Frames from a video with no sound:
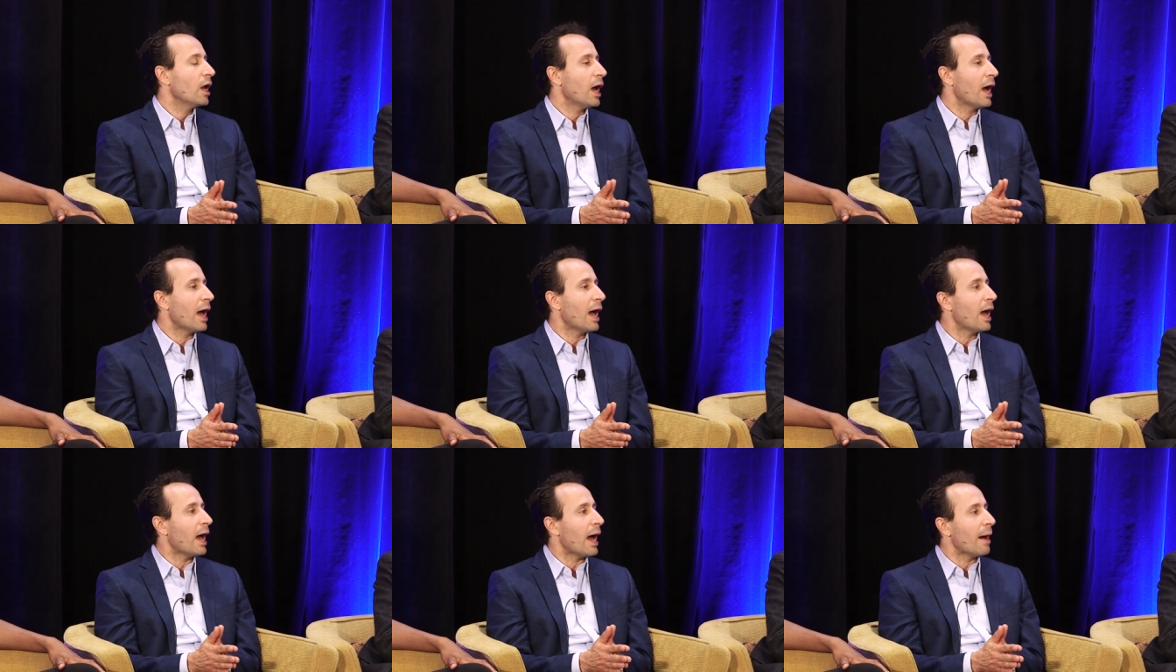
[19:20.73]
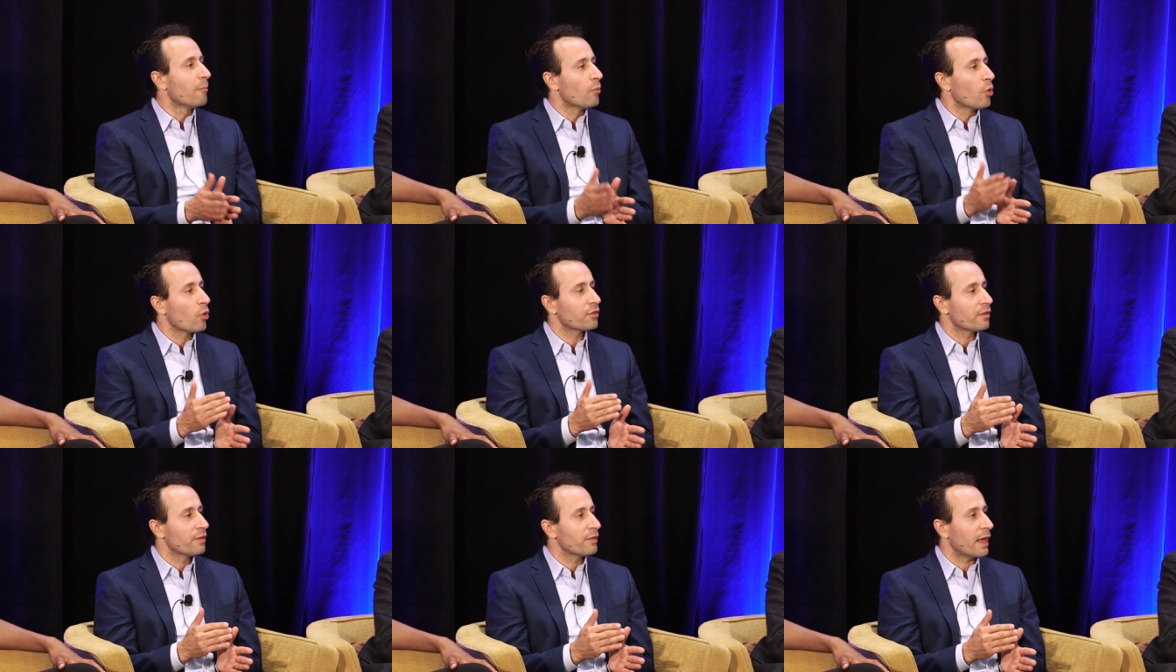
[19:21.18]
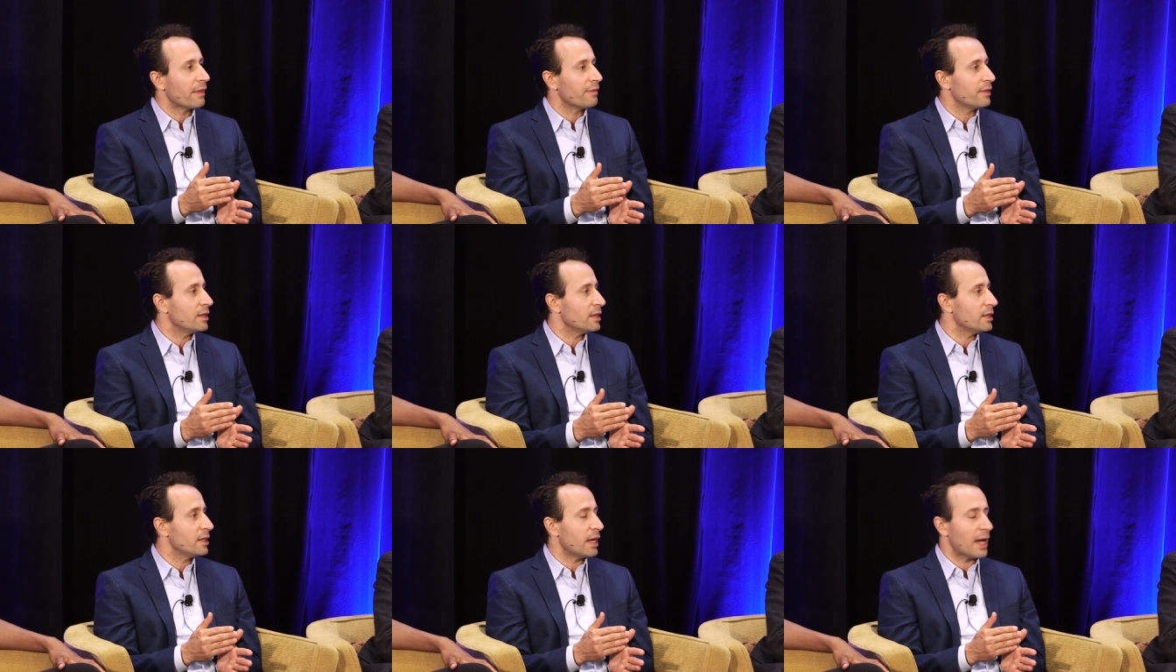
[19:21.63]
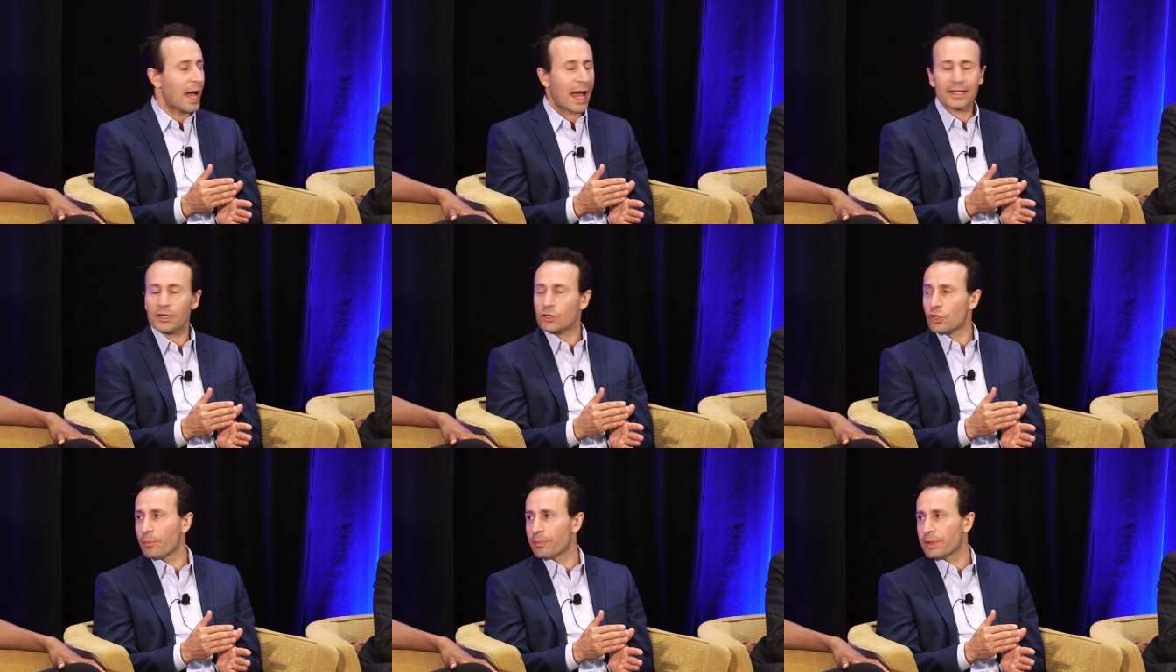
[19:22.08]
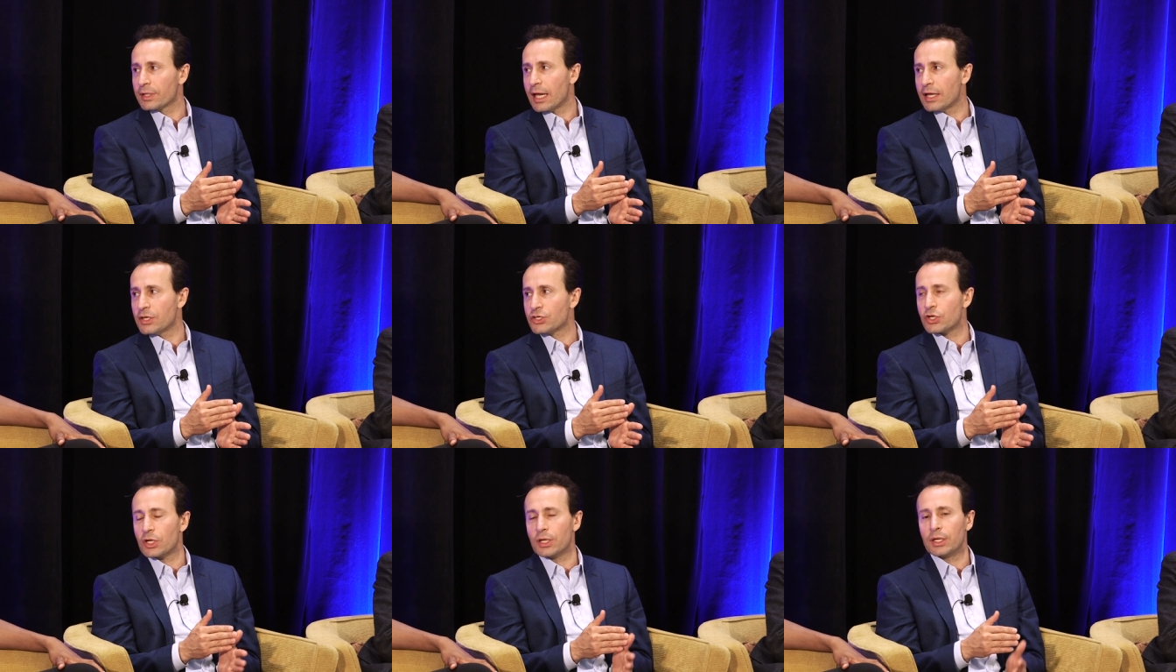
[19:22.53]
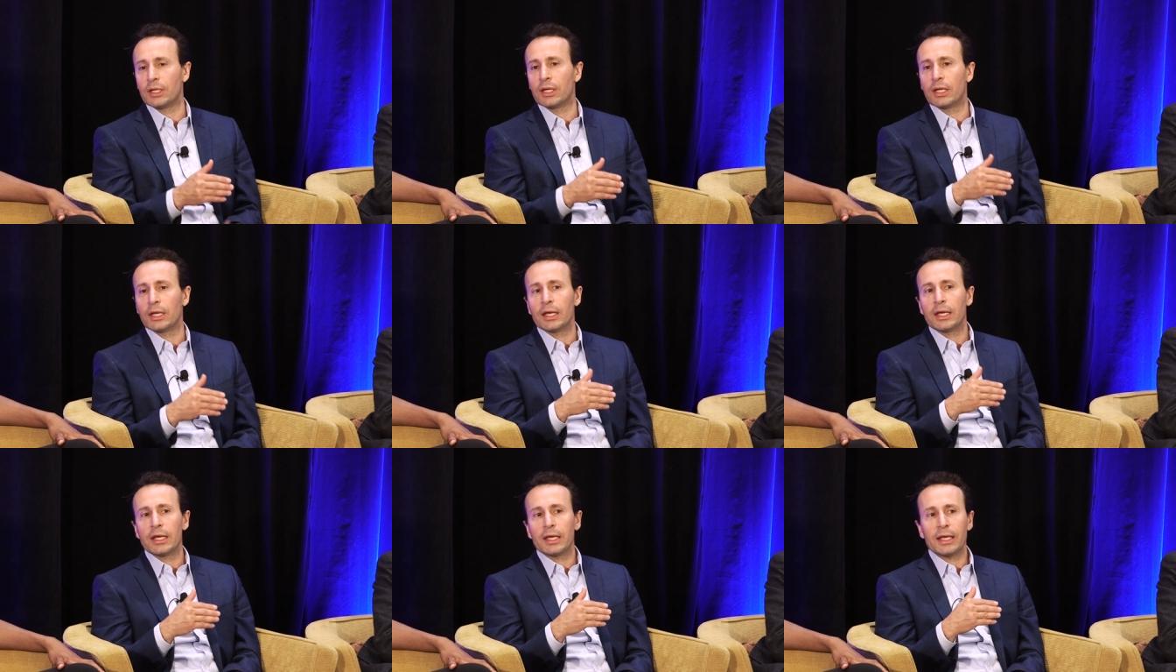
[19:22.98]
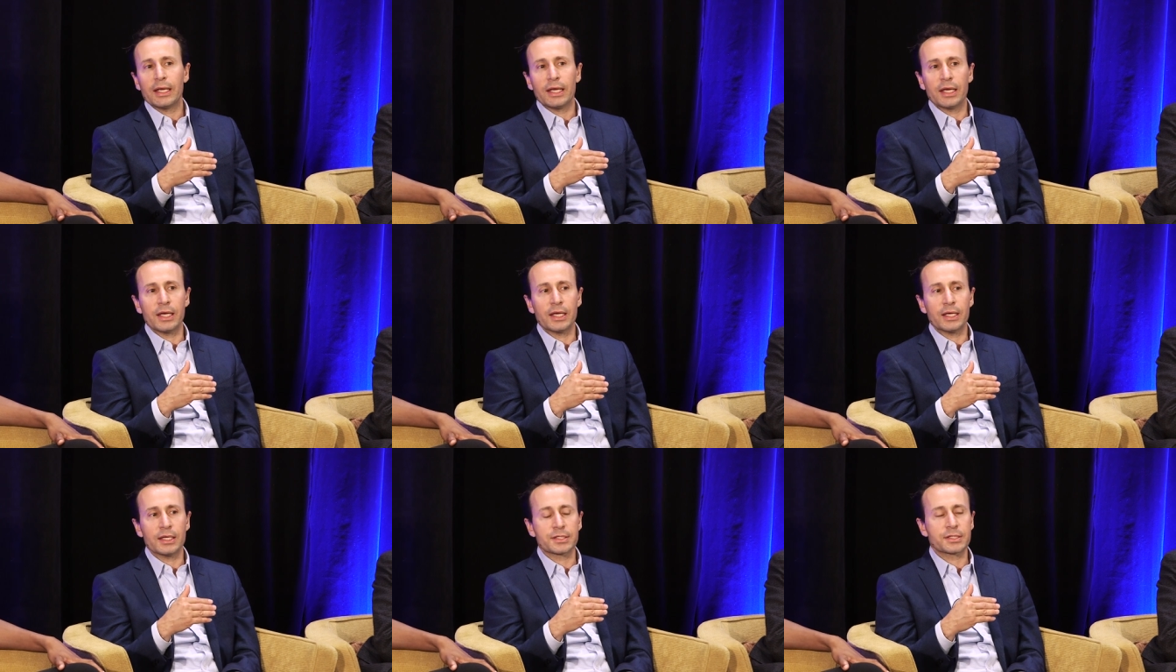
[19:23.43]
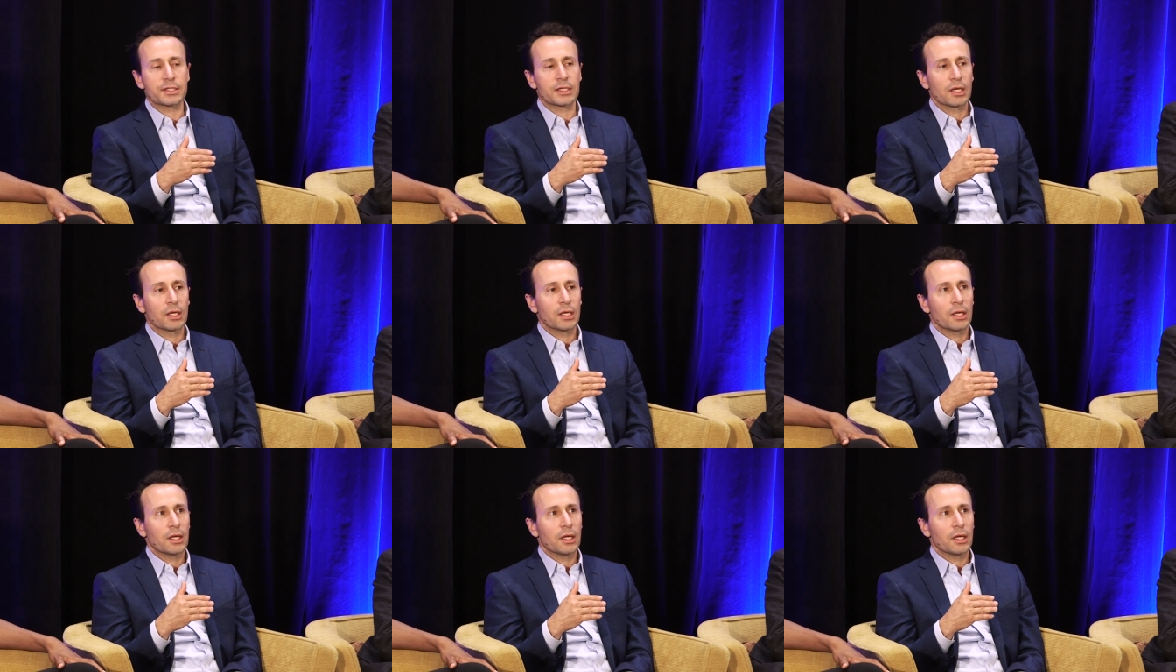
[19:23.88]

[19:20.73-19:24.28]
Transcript: Uh, and more than that, the added complication is